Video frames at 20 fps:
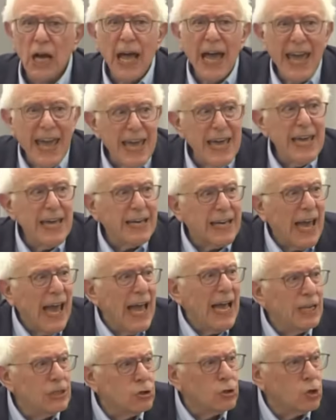he
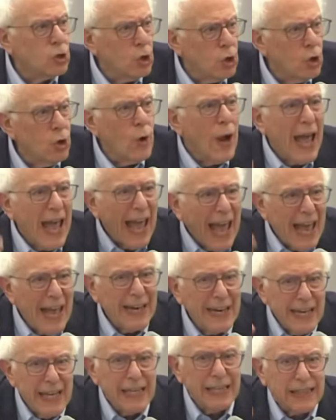can do
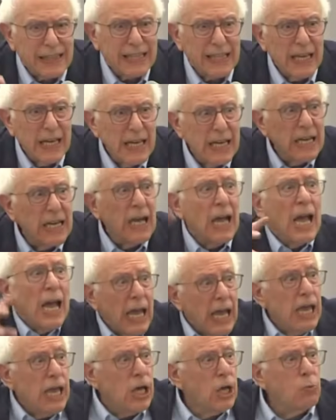anything
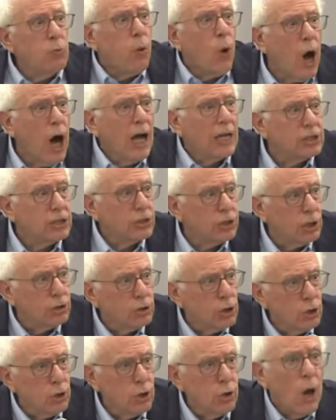he wants to
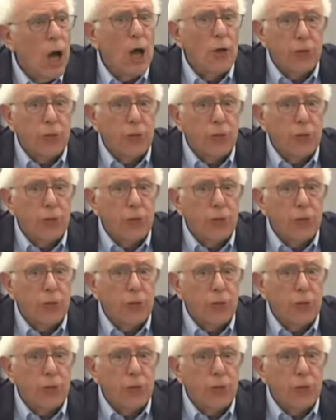do.